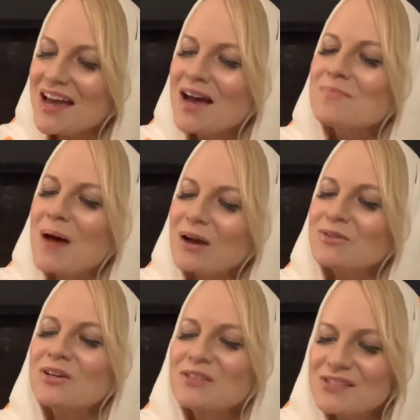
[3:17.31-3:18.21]
about
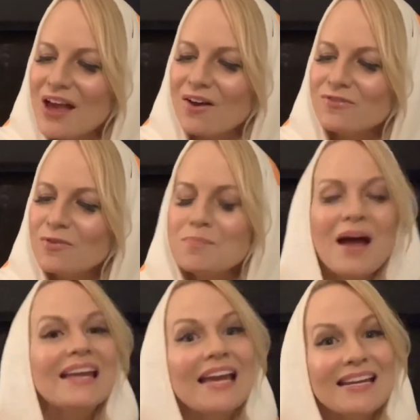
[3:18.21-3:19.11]
yourself
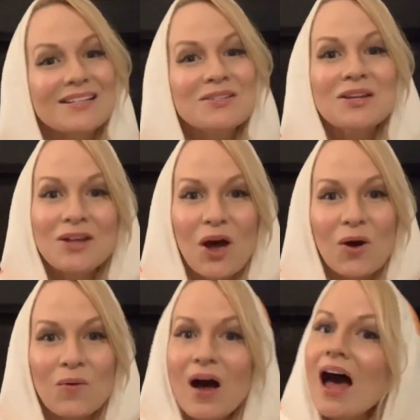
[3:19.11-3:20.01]
by getting to
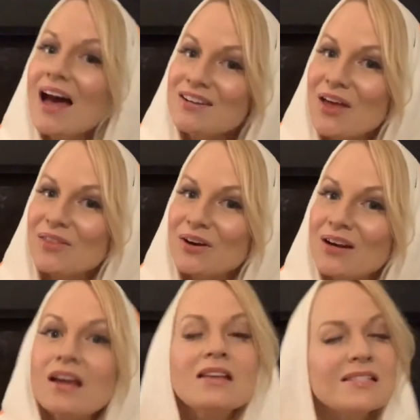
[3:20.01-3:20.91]
know
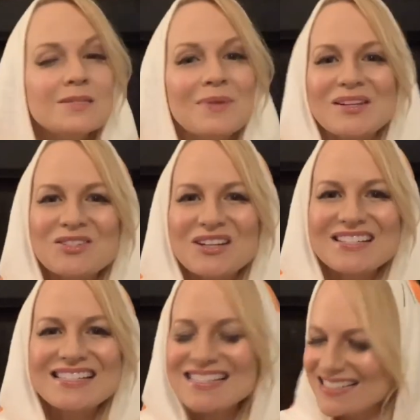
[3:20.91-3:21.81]
another
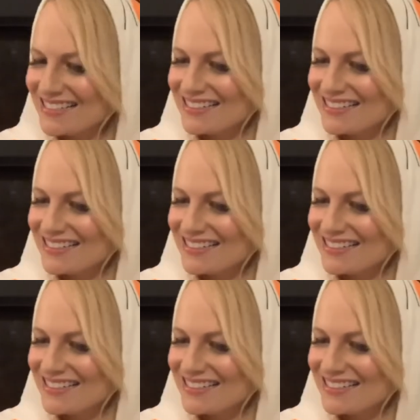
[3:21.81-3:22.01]
species.